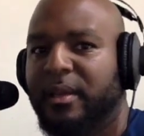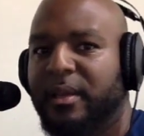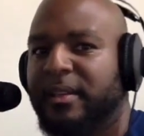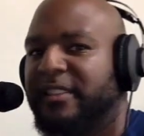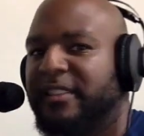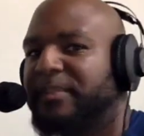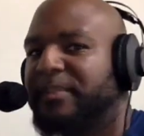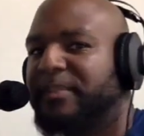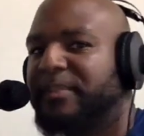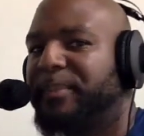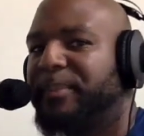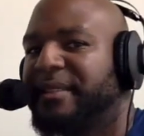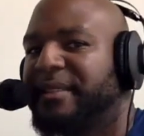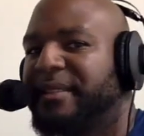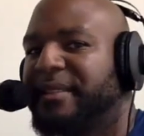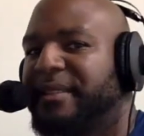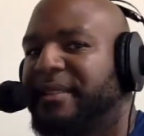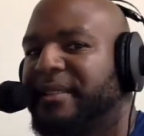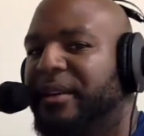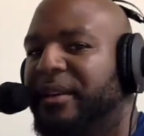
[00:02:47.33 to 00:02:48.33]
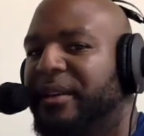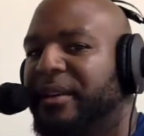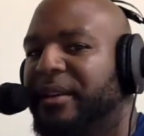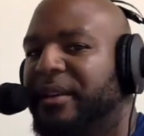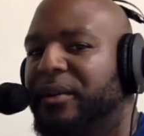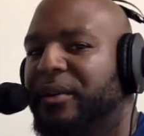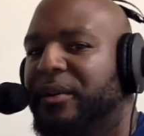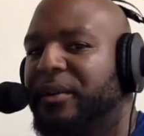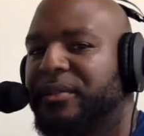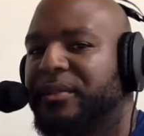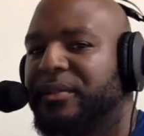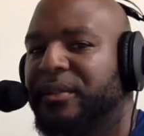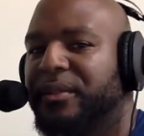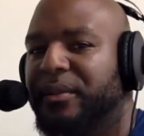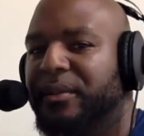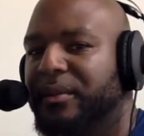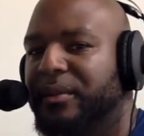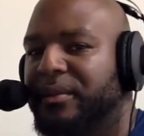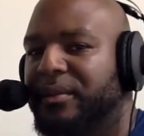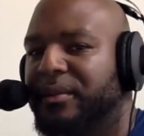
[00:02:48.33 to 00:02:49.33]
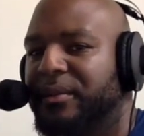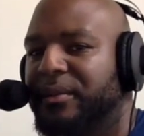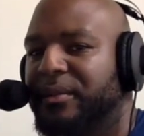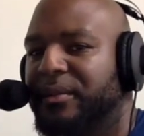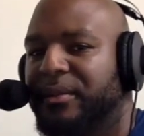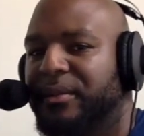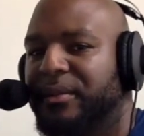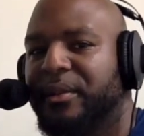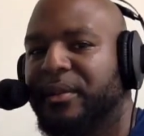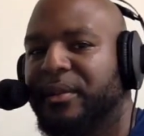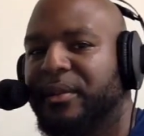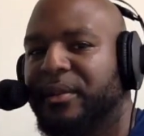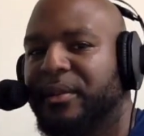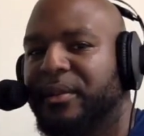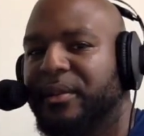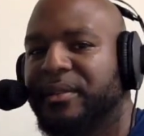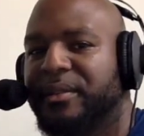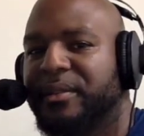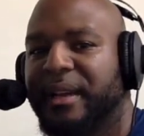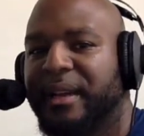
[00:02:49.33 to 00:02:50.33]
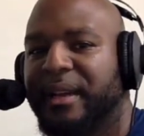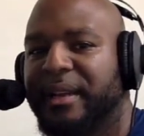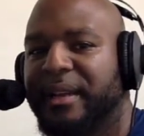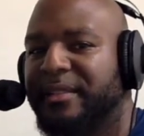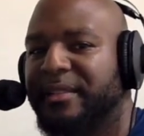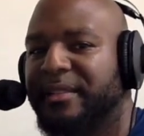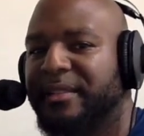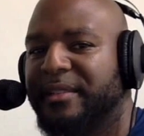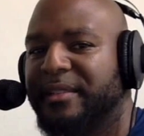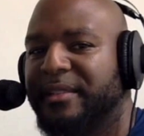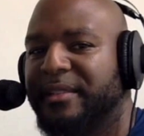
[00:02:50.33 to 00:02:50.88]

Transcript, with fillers: Spicy also. So non ça lié les